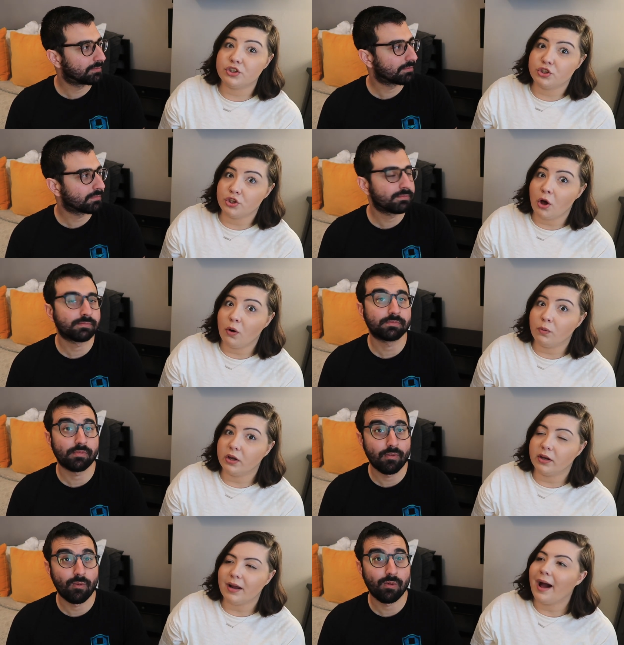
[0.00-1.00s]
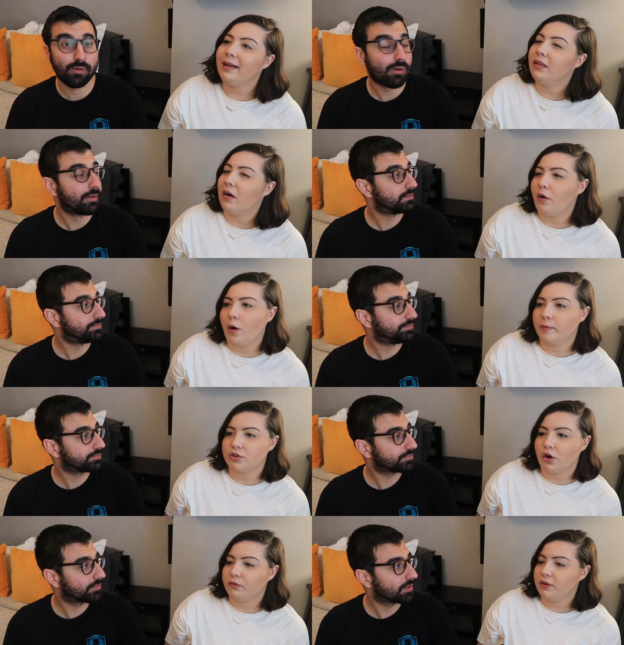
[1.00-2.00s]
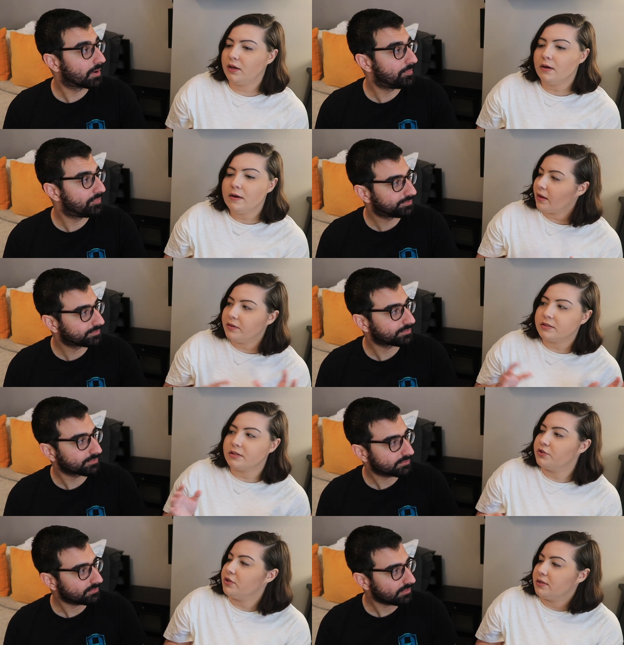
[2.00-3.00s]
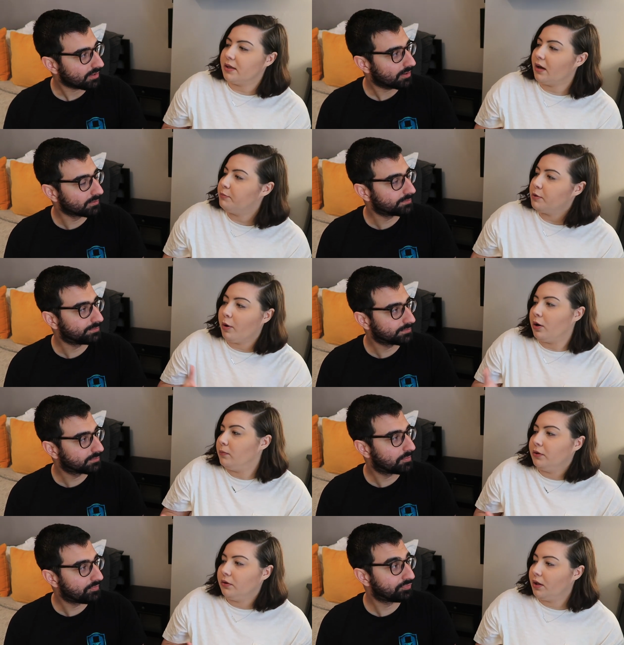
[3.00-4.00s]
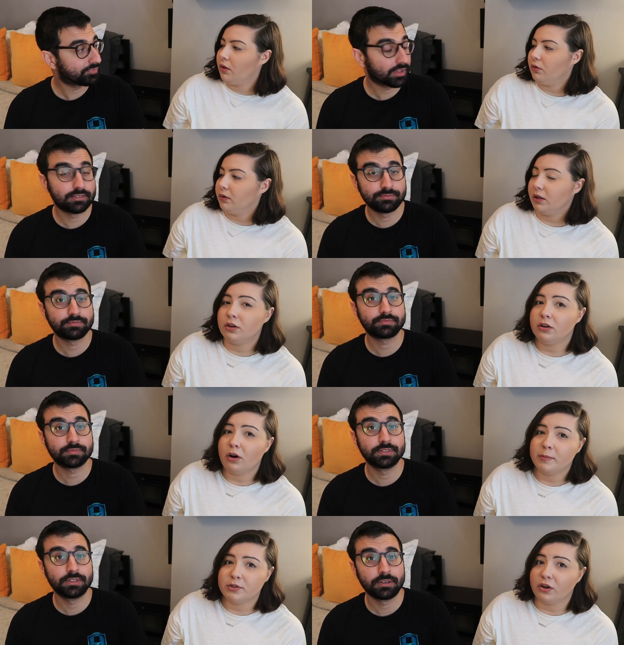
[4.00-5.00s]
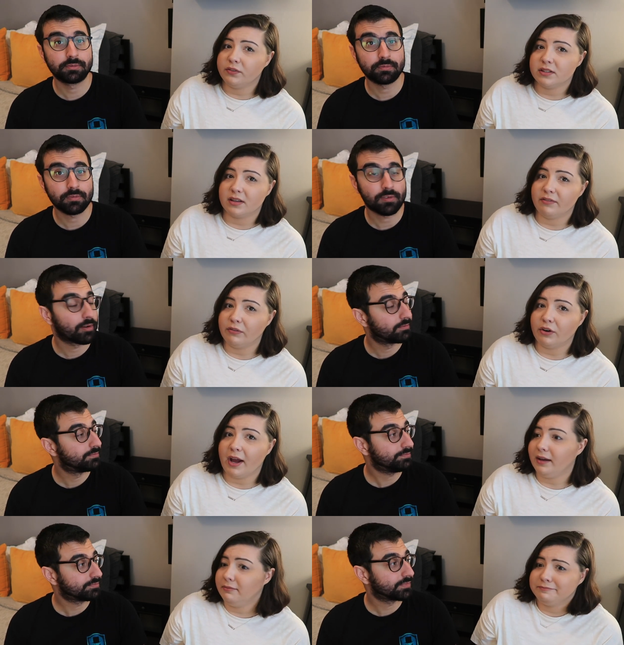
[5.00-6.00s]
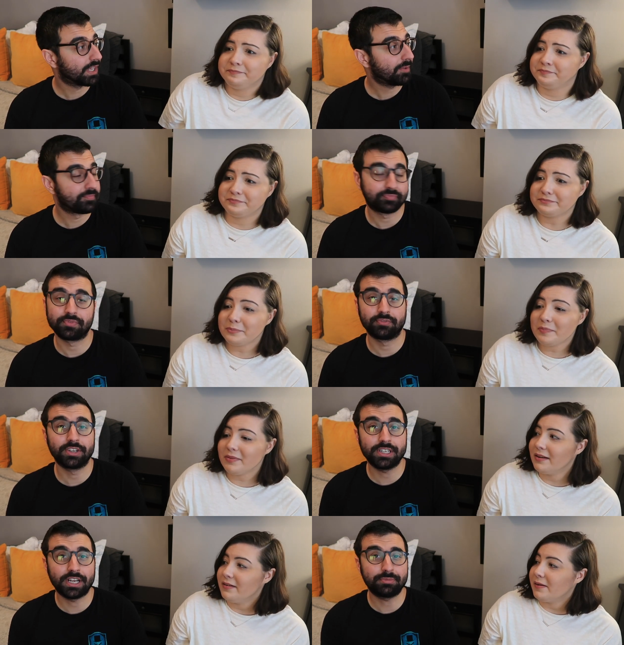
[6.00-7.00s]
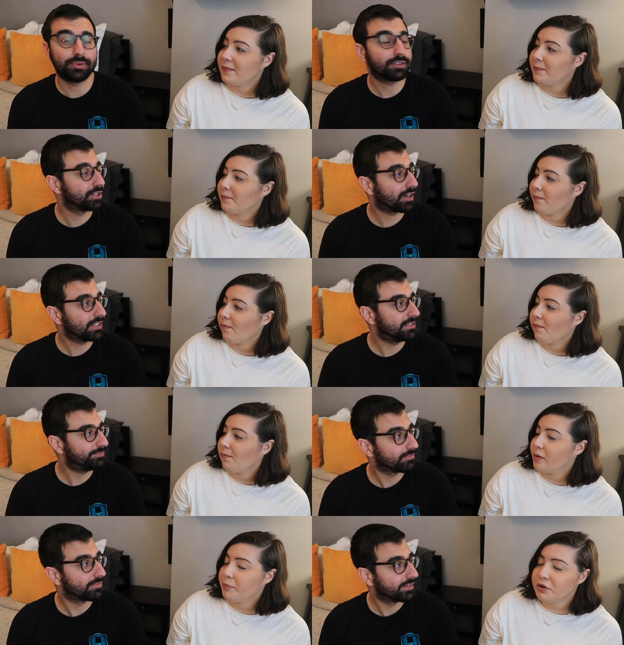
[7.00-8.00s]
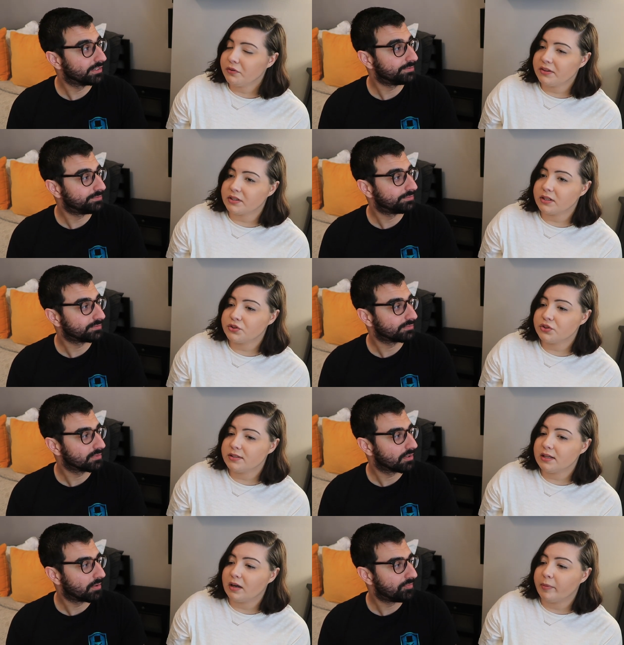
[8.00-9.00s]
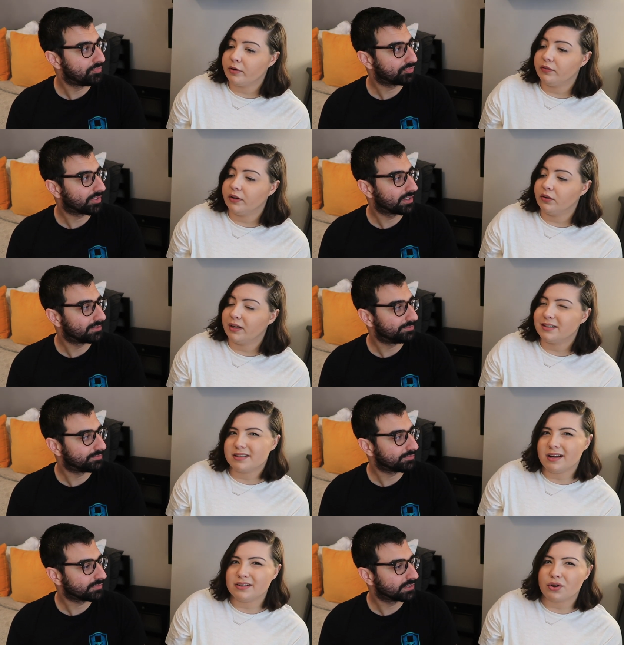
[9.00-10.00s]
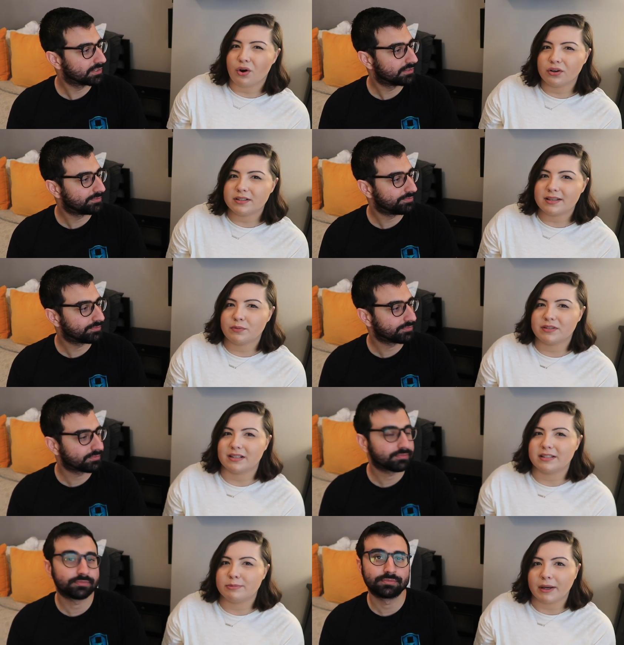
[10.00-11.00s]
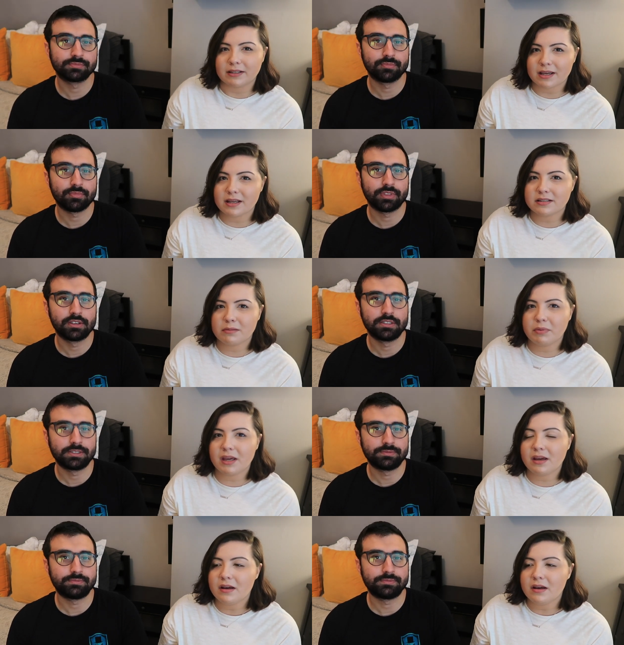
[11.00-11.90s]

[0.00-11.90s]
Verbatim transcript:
Speaker 1: so good. I love almond toffee and this is just like up to par with all the other really good almond toffees I've ever had.
Speaker 2: Yeah really nice milk chocolate.
Speaker 1: But you're right, the texture is like a Butterfinger. Like it's not as hard as I was expecting it to be,